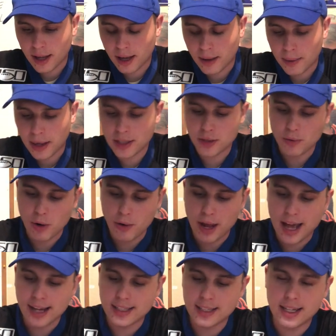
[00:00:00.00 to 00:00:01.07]
I actually wrote
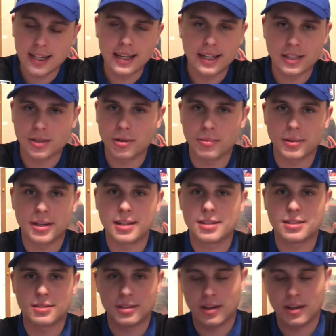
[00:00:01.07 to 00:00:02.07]
XD next to it because